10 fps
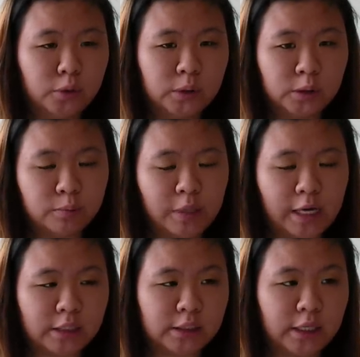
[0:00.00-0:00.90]
bluish
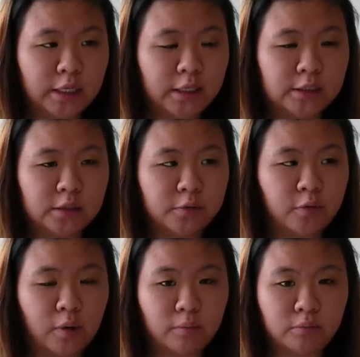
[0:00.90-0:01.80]
black leggings
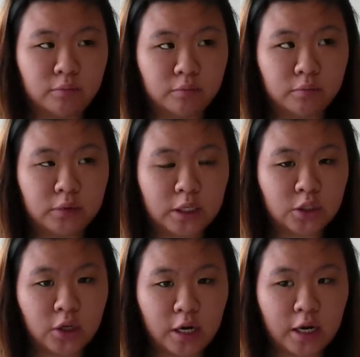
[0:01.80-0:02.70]
from
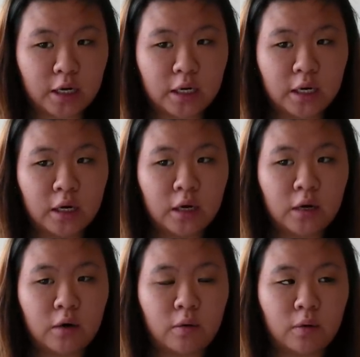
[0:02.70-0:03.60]
yesterday,
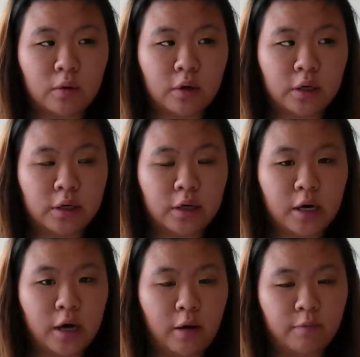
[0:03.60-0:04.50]
or
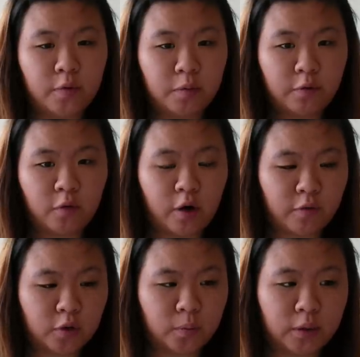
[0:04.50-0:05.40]
from the
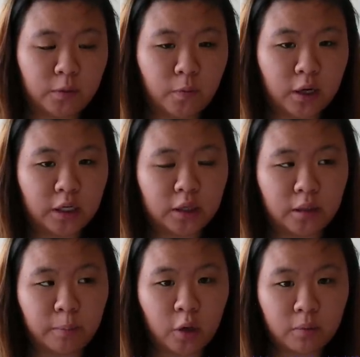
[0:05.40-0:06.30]
Forever 21 and
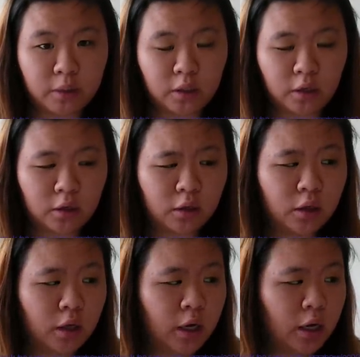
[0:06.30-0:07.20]
the apartment haul,
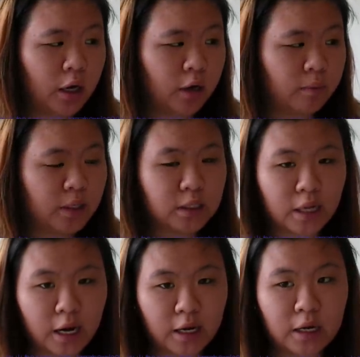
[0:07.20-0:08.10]
is
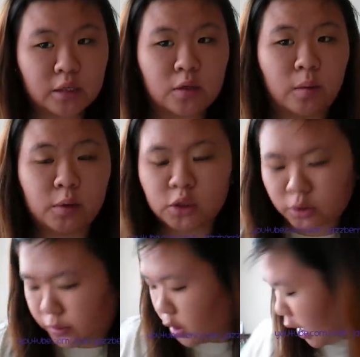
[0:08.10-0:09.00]
that. So I'm going to show